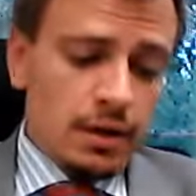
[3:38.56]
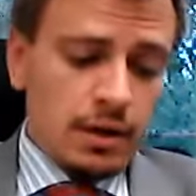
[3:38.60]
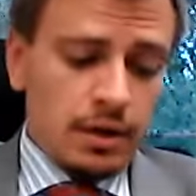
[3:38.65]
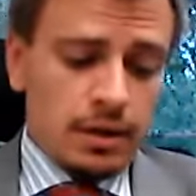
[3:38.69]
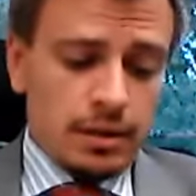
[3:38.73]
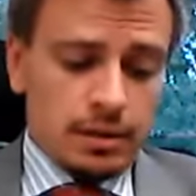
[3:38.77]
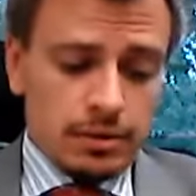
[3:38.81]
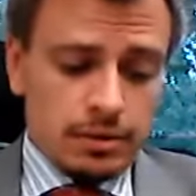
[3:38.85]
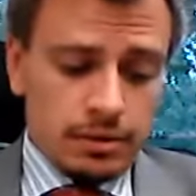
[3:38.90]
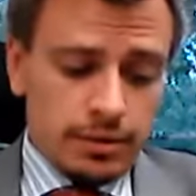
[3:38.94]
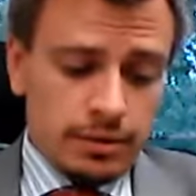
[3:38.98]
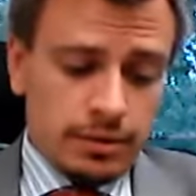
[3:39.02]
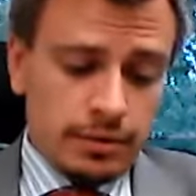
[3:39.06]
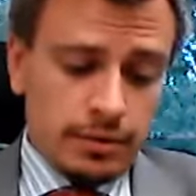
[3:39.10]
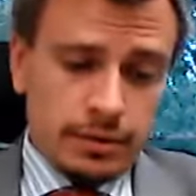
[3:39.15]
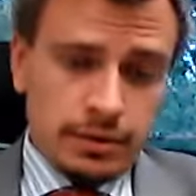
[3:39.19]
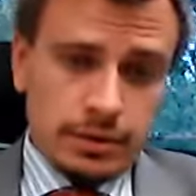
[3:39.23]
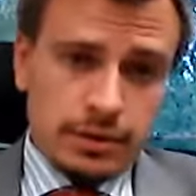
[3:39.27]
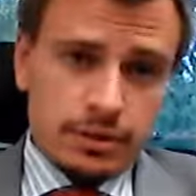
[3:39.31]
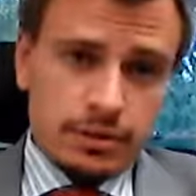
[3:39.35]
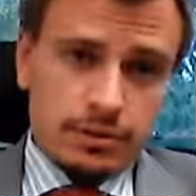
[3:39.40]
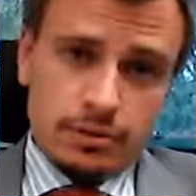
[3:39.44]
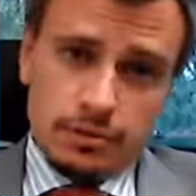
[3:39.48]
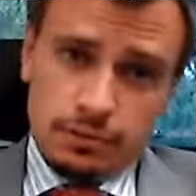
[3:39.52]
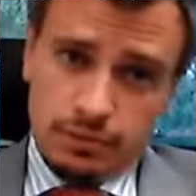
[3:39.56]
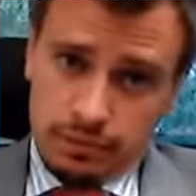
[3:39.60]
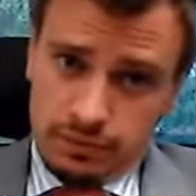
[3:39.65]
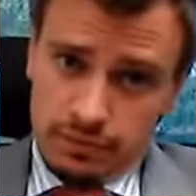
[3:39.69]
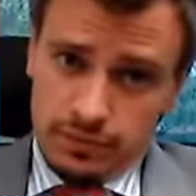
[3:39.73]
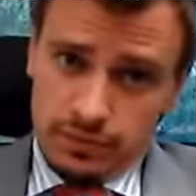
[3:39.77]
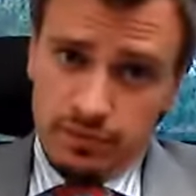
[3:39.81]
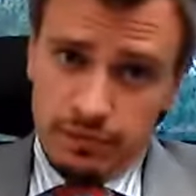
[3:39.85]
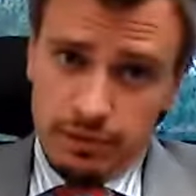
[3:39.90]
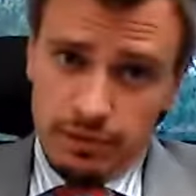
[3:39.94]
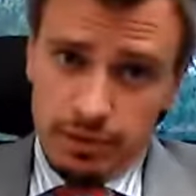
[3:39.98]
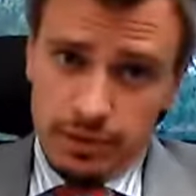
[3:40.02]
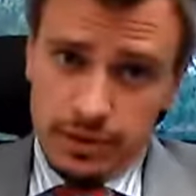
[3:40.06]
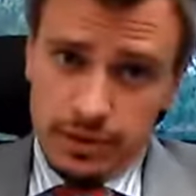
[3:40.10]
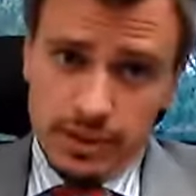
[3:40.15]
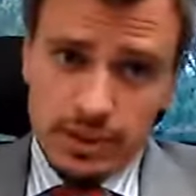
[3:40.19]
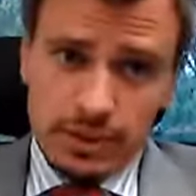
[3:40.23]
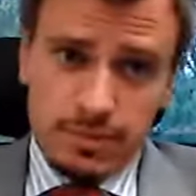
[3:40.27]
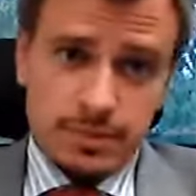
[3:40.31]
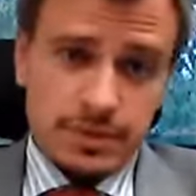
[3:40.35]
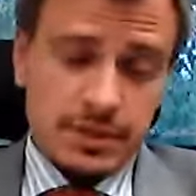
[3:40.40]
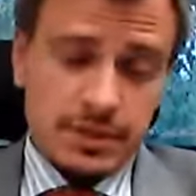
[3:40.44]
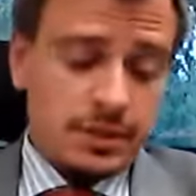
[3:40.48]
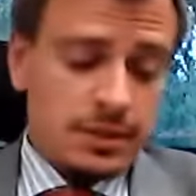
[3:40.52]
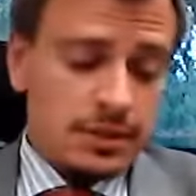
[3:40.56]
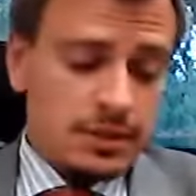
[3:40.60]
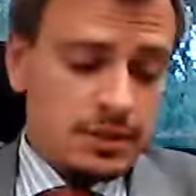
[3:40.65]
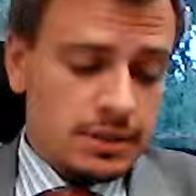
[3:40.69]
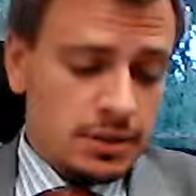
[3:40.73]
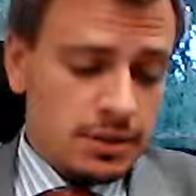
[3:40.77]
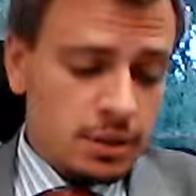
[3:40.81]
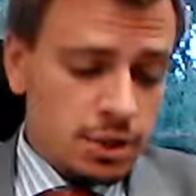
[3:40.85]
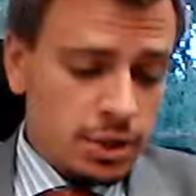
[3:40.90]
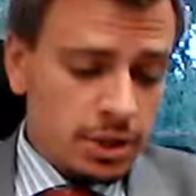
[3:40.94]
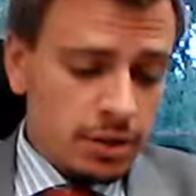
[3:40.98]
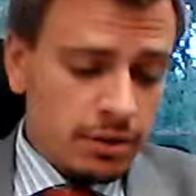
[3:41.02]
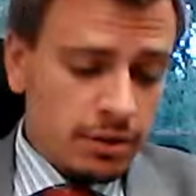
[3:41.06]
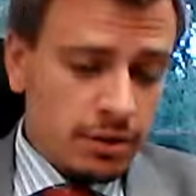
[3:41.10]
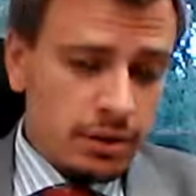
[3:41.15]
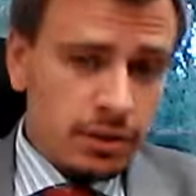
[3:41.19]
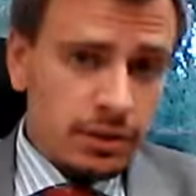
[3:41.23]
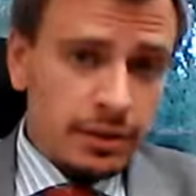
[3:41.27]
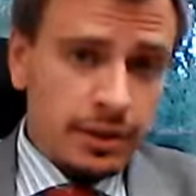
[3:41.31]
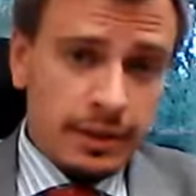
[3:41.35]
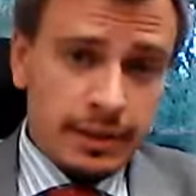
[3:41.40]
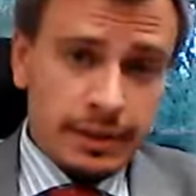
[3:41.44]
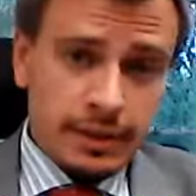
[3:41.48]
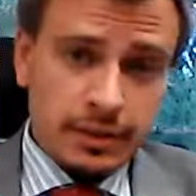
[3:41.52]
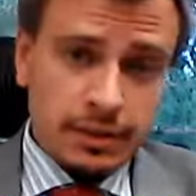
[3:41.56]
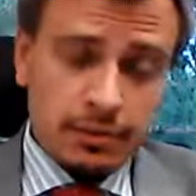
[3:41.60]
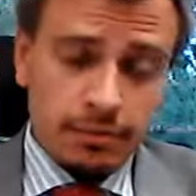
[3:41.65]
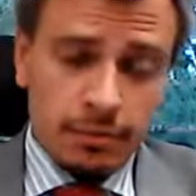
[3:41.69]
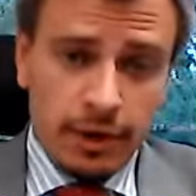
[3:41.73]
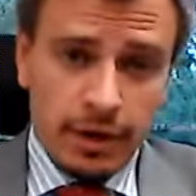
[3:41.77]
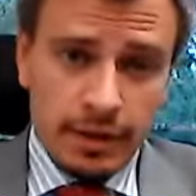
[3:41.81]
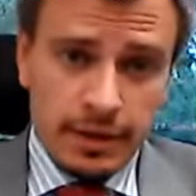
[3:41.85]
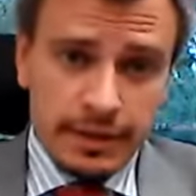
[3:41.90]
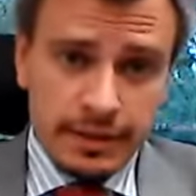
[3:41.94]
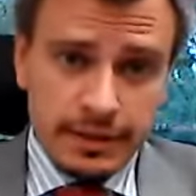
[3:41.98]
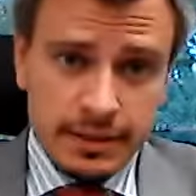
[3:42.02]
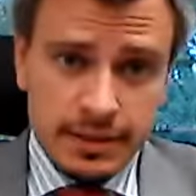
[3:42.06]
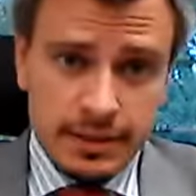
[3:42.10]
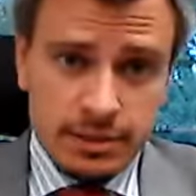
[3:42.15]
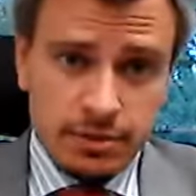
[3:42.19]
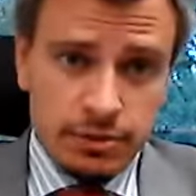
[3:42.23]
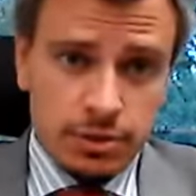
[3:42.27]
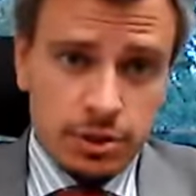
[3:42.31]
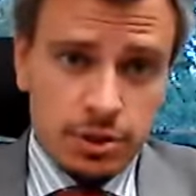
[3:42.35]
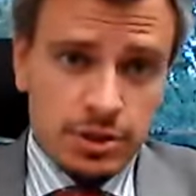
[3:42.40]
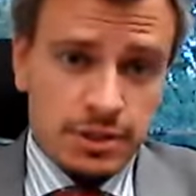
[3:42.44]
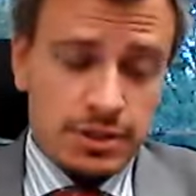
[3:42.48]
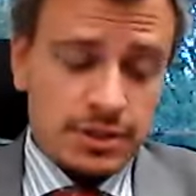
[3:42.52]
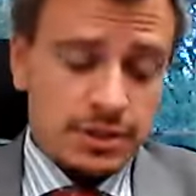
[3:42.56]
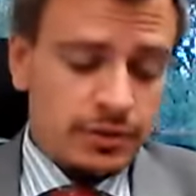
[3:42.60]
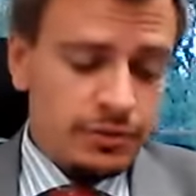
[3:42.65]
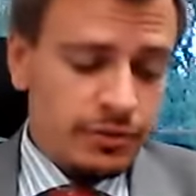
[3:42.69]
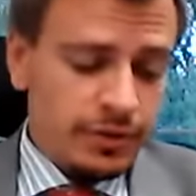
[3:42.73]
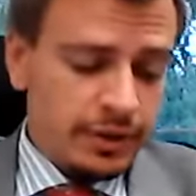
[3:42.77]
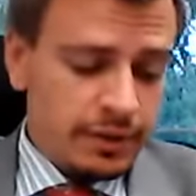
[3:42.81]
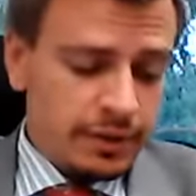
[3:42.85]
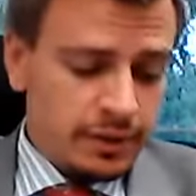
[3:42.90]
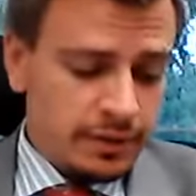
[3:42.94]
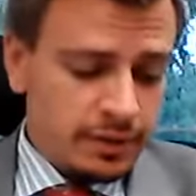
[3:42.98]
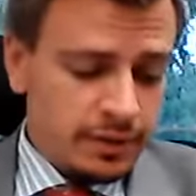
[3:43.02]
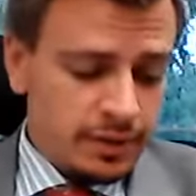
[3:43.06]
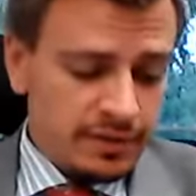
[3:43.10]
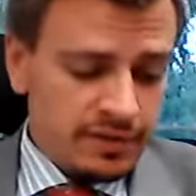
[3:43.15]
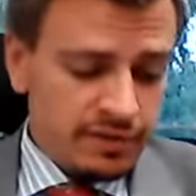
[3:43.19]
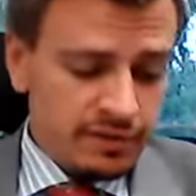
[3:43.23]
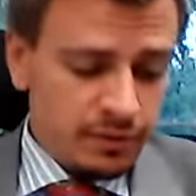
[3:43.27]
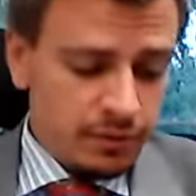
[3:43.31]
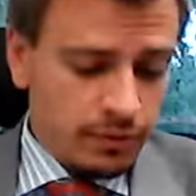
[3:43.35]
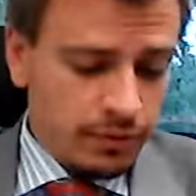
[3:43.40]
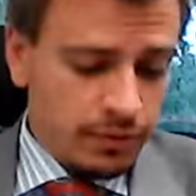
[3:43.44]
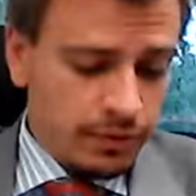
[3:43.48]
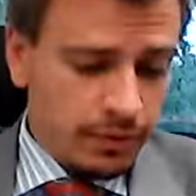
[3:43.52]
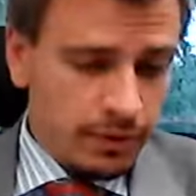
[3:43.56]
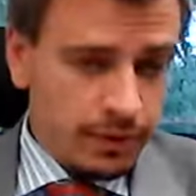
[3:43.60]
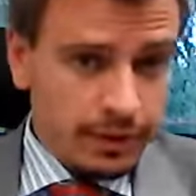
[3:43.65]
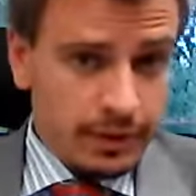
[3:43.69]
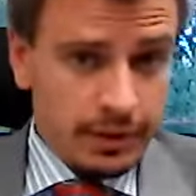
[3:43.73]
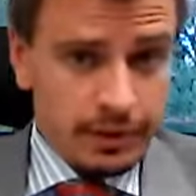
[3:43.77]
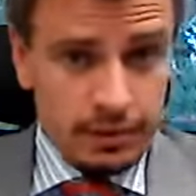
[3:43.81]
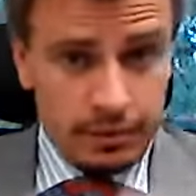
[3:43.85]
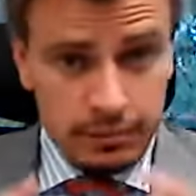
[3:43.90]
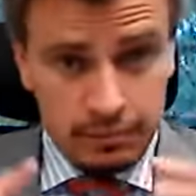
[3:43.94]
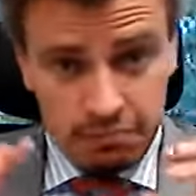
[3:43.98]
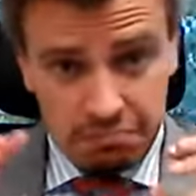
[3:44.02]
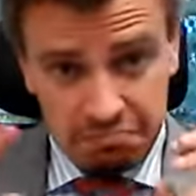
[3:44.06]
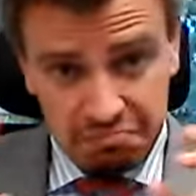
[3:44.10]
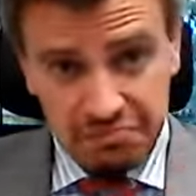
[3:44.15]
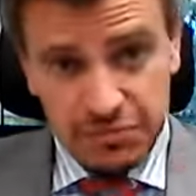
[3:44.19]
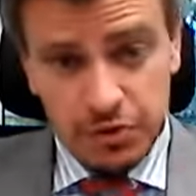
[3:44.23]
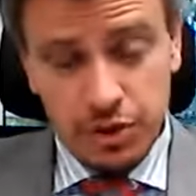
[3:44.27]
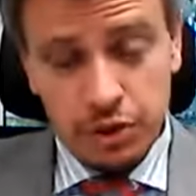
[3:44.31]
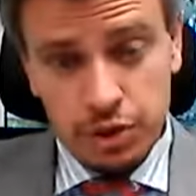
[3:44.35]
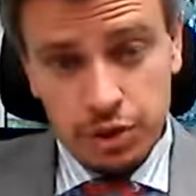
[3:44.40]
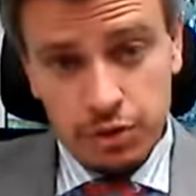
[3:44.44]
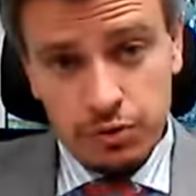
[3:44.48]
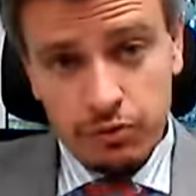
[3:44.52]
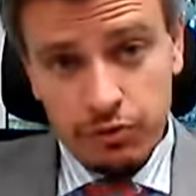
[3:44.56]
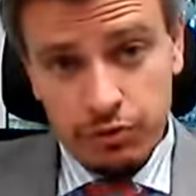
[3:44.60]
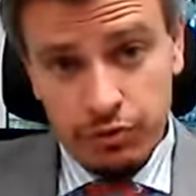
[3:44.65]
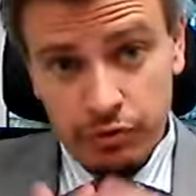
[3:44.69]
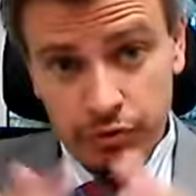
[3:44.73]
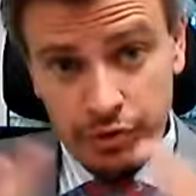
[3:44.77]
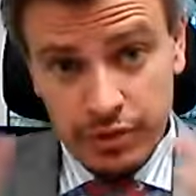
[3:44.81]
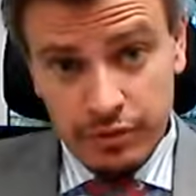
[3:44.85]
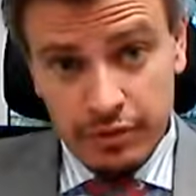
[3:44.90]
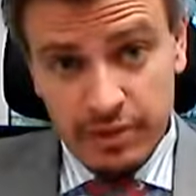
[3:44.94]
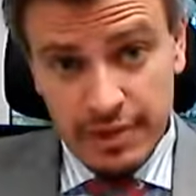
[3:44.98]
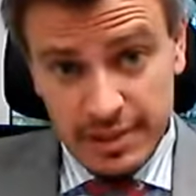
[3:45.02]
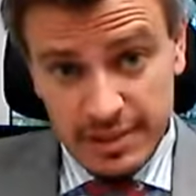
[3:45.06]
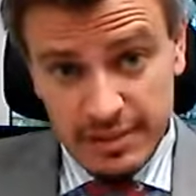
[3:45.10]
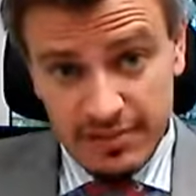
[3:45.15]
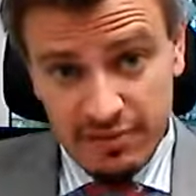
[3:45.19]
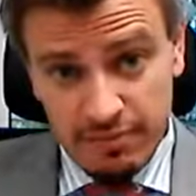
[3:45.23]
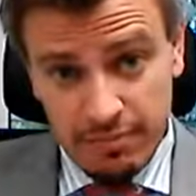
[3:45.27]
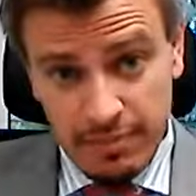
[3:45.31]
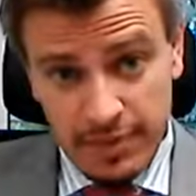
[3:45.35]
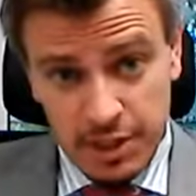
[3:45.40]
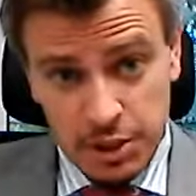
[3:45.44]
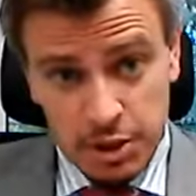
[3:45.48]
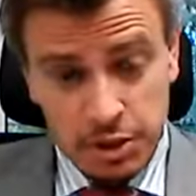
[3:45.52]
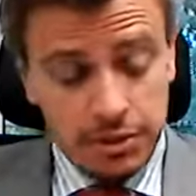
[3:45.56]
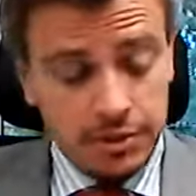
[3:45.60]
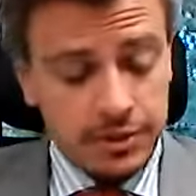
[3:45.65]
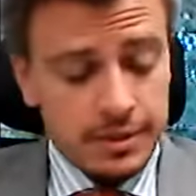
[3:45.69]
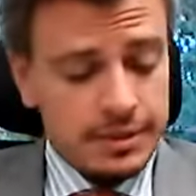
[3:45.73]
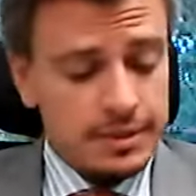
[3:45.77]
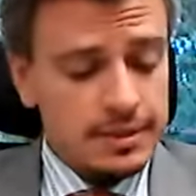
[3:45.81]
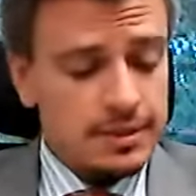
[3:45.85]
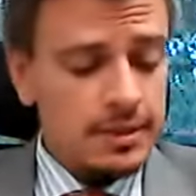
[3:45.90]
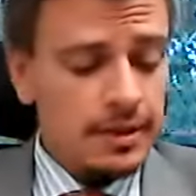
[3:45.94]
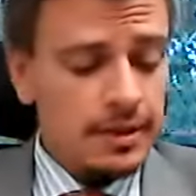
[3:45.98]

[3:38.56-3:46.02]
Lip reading: it could look into foreign subsidies in general and the market distortions created therefore, and issue regressive measures.